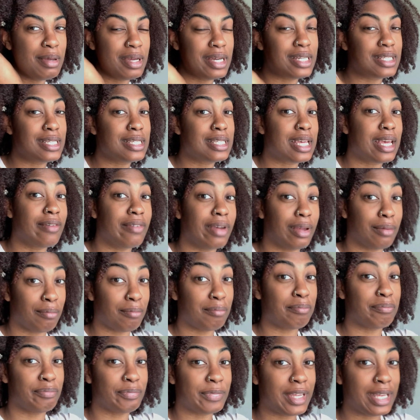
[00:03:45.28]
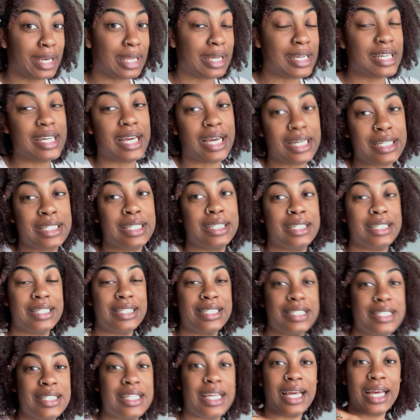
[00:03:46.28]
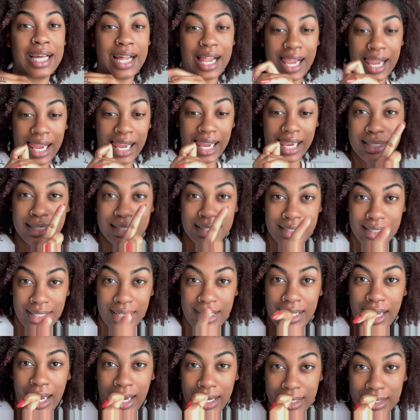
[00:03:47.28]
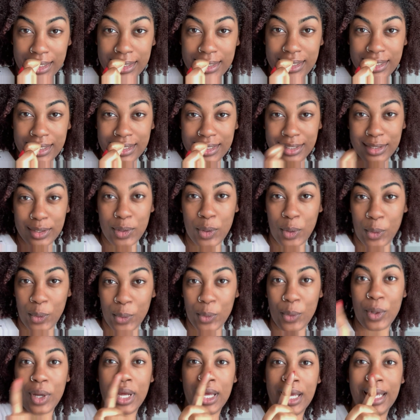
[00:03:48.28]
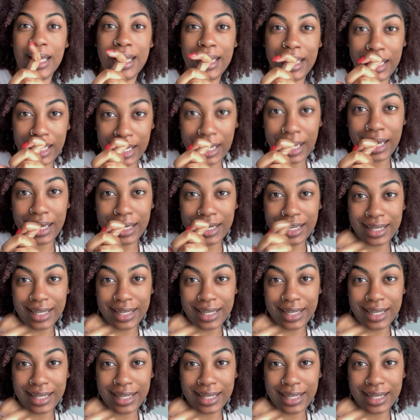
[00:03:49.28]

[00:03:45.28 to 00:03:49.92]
because it's giving. It, it actually is, yeah. Yeah yeah